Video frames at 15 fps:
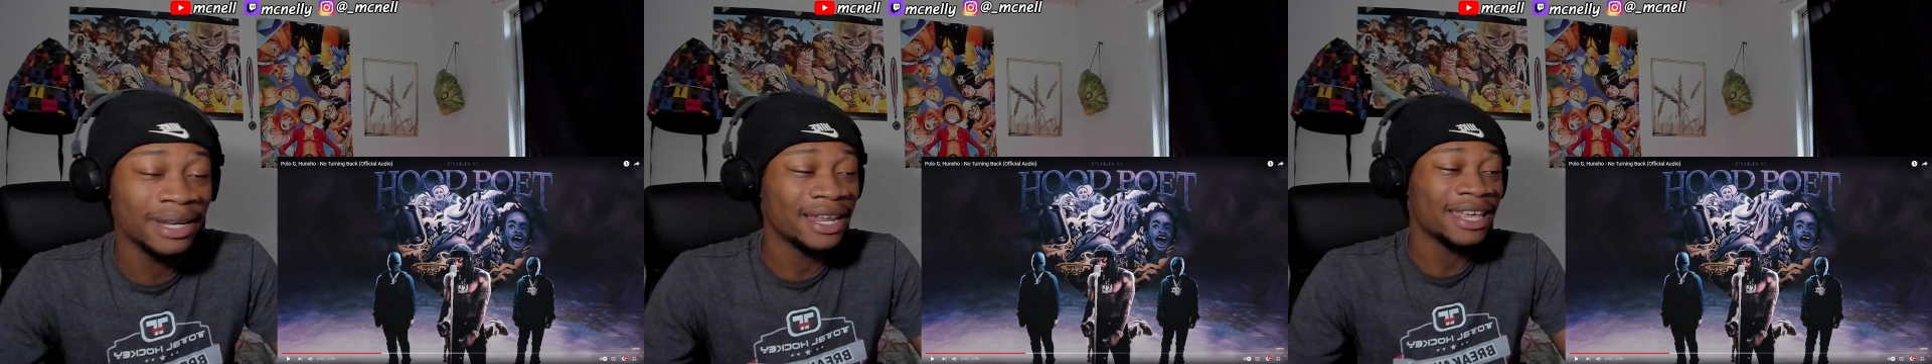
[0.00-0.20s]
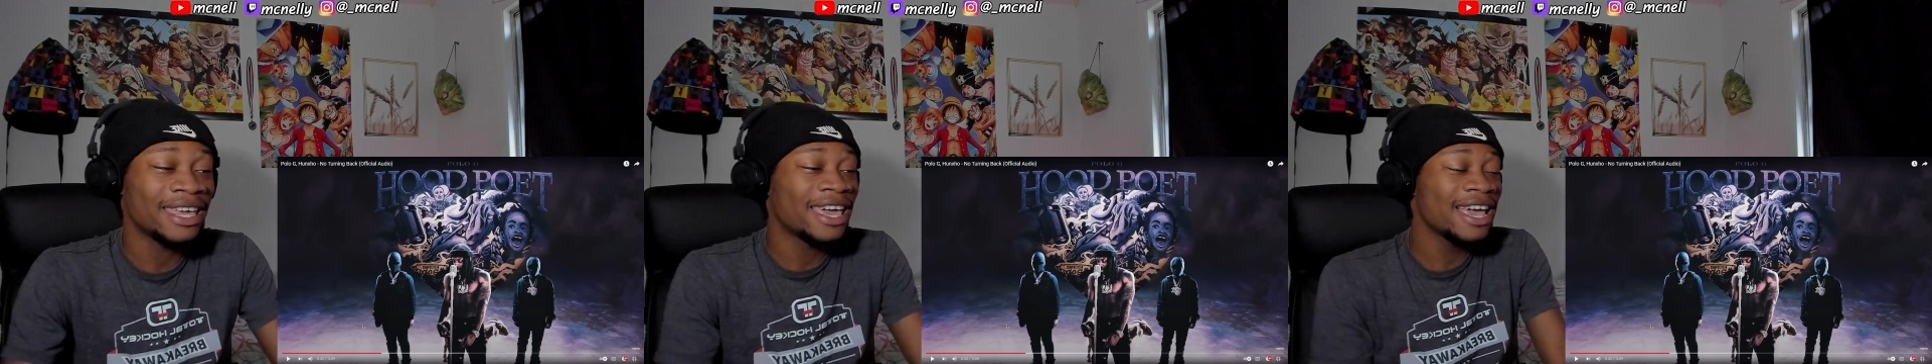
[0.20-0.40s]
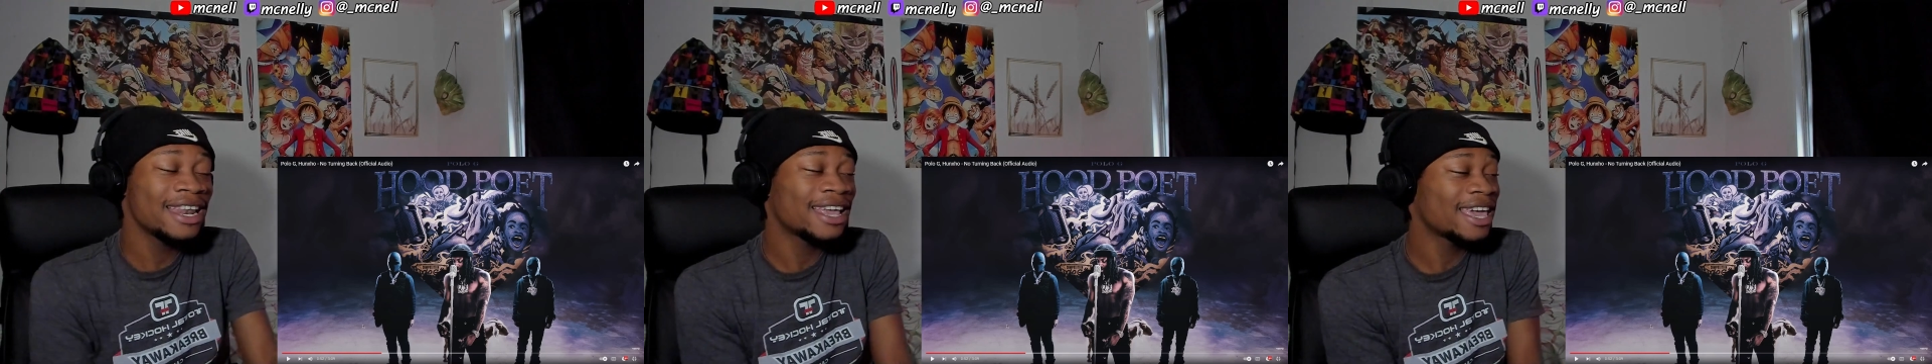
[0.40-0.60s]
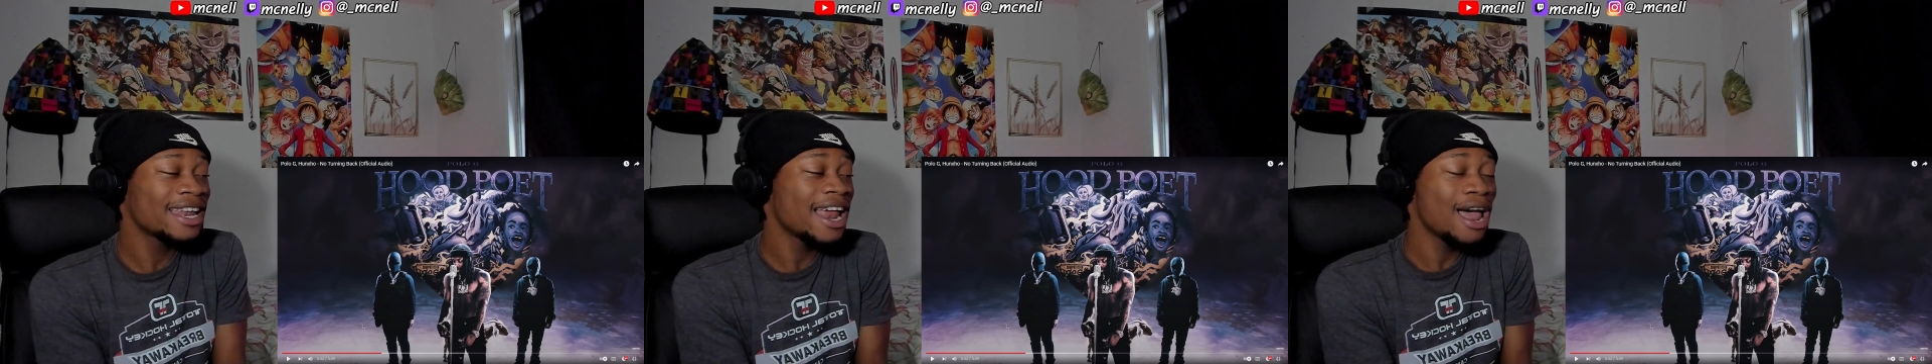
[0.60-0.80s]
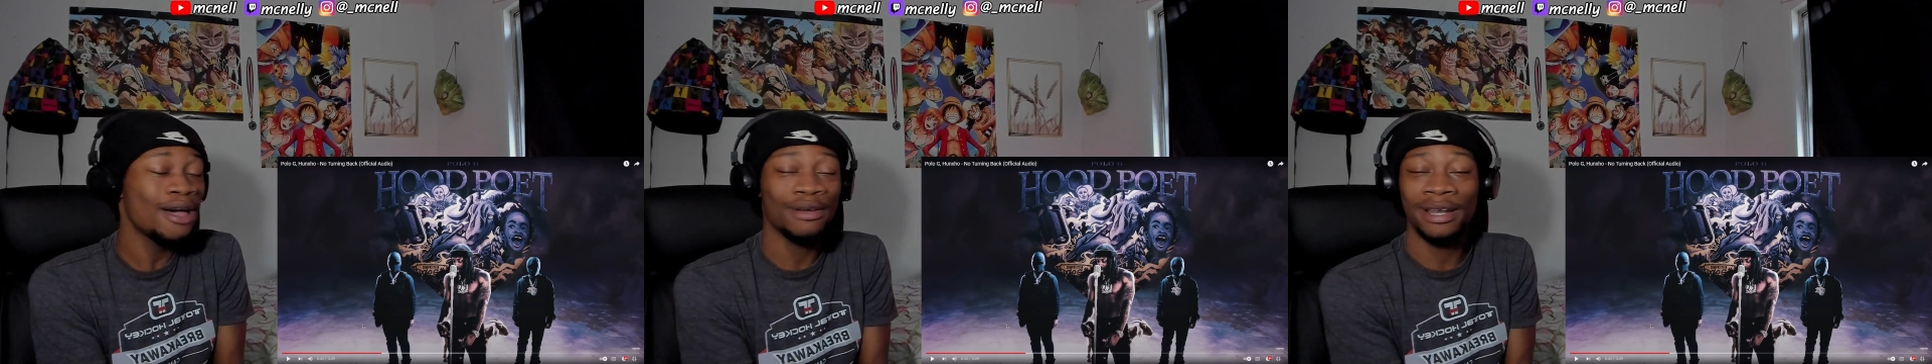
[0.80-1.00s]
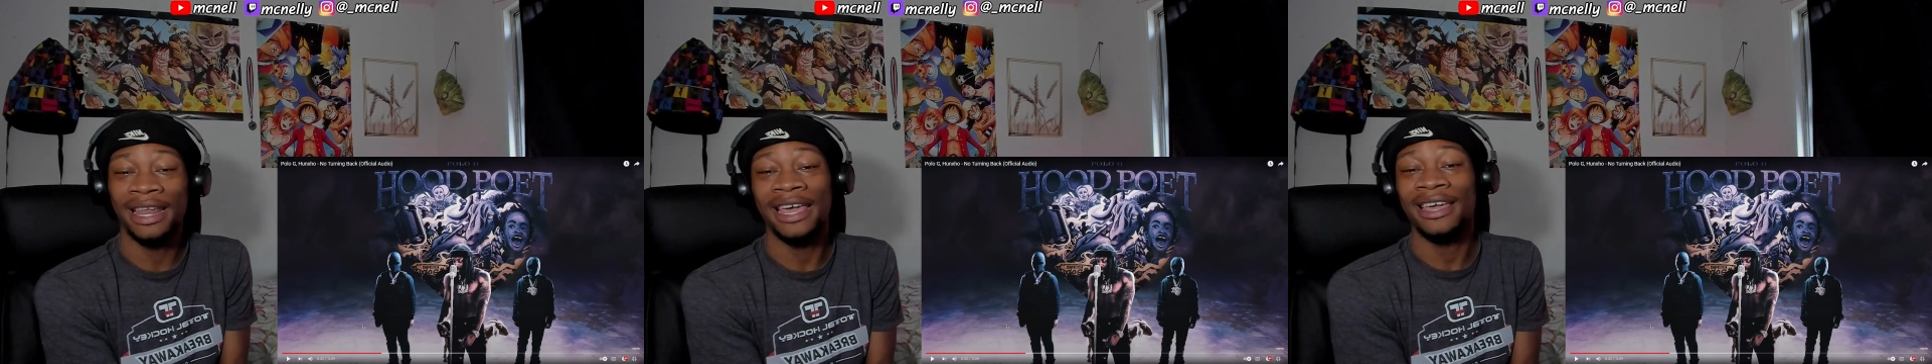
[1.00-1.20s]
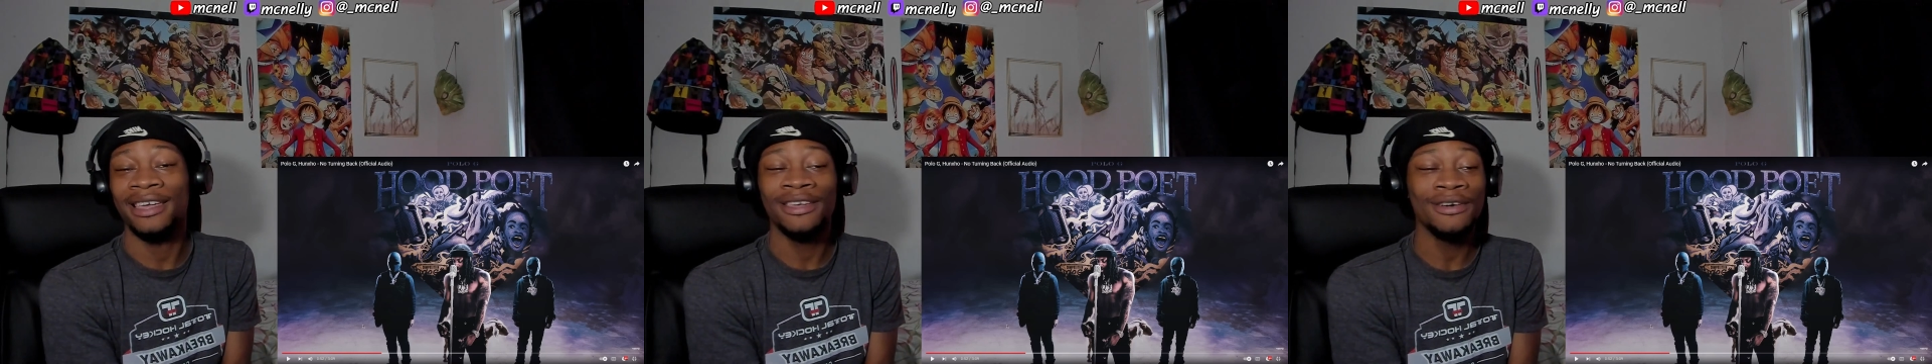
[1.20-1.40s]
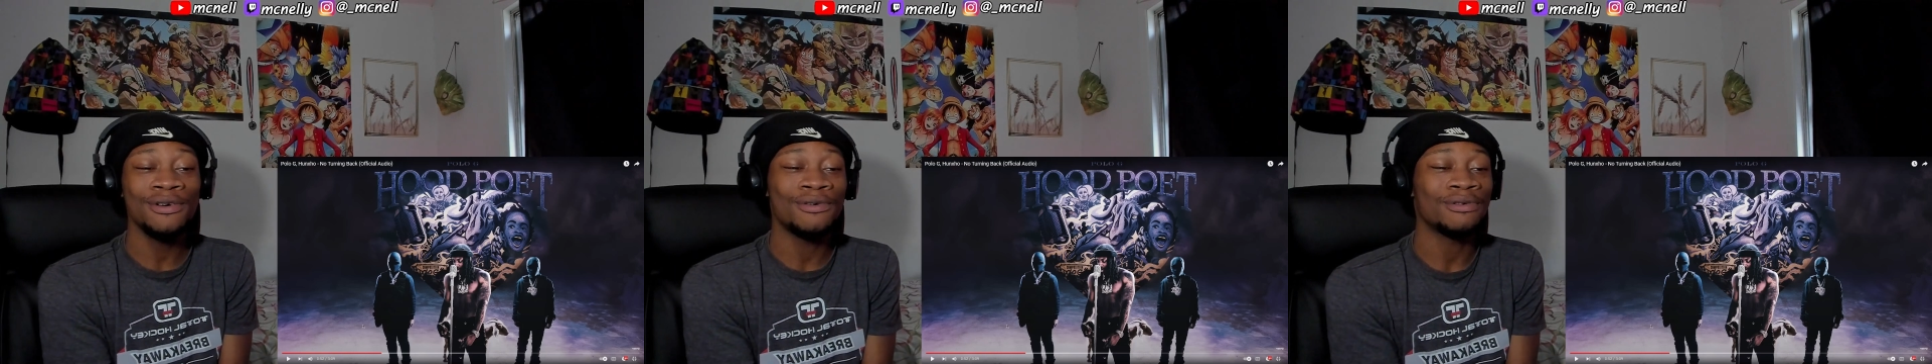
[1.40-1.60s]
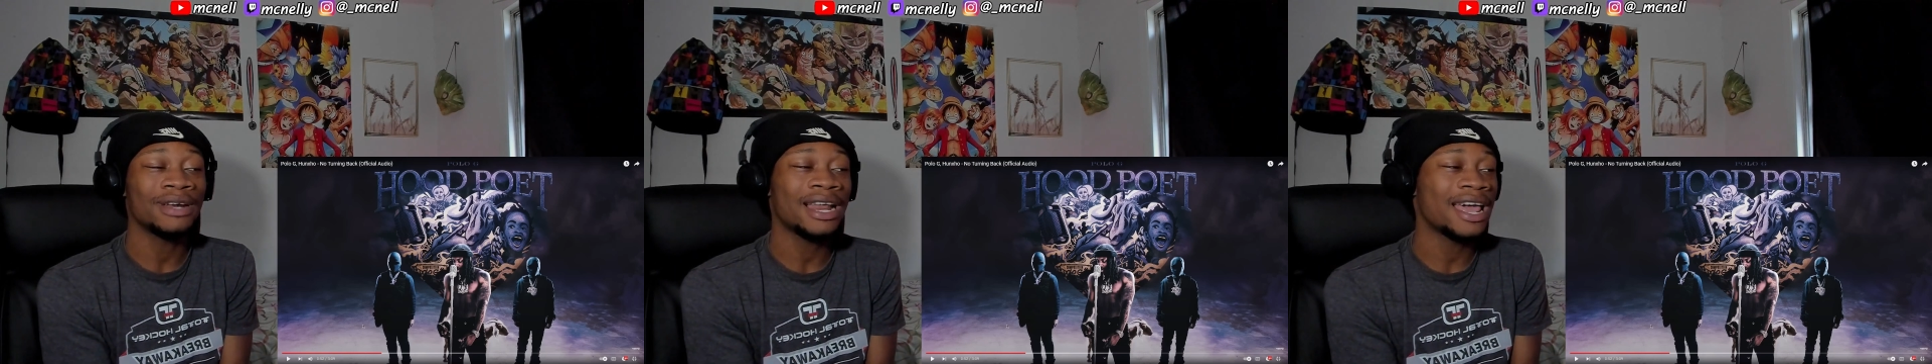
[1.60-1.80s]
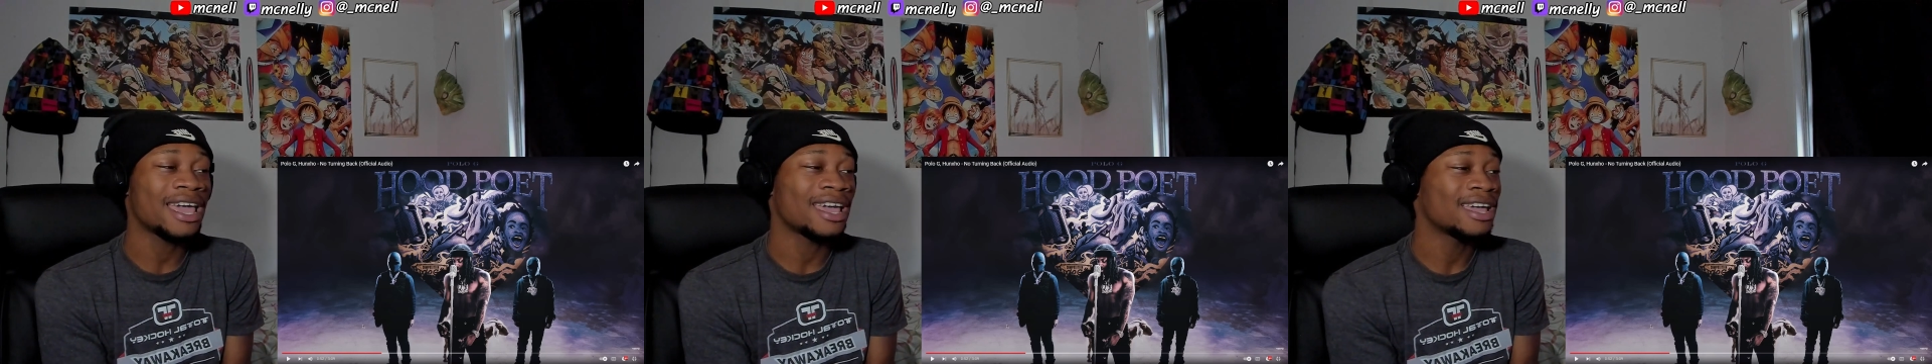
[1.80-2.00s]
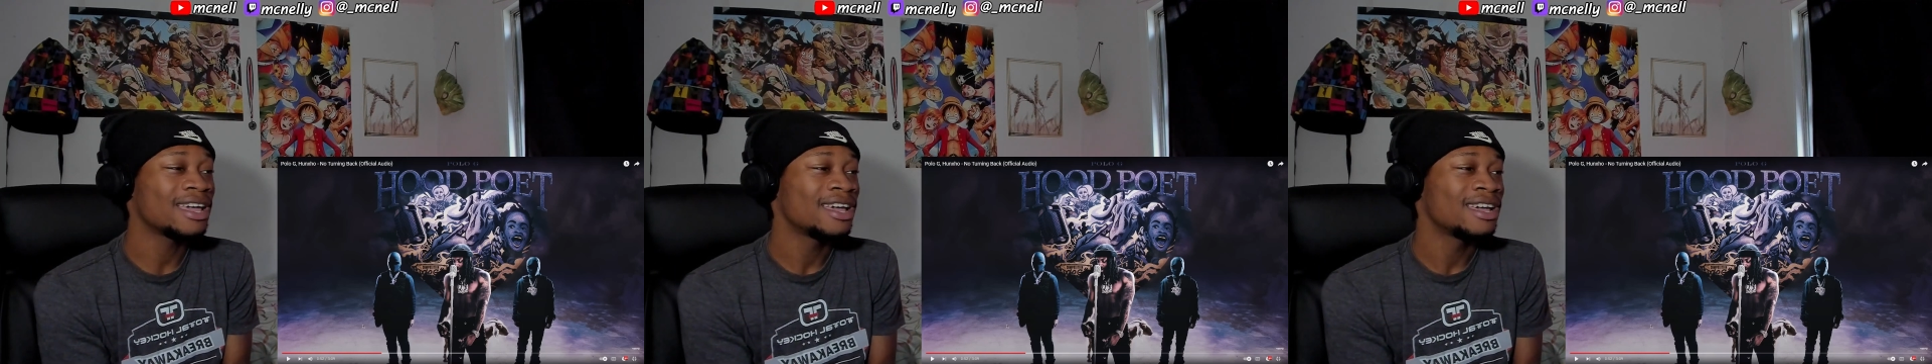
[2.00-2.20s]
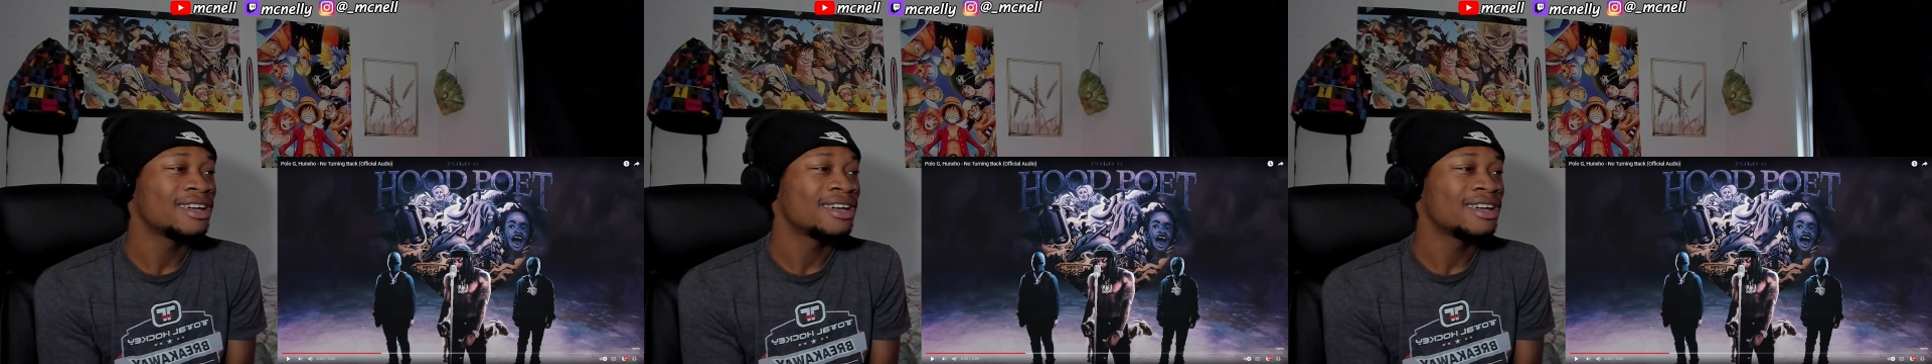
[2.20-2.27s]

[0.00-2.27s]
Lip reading: Like, get out. Like, yo, like,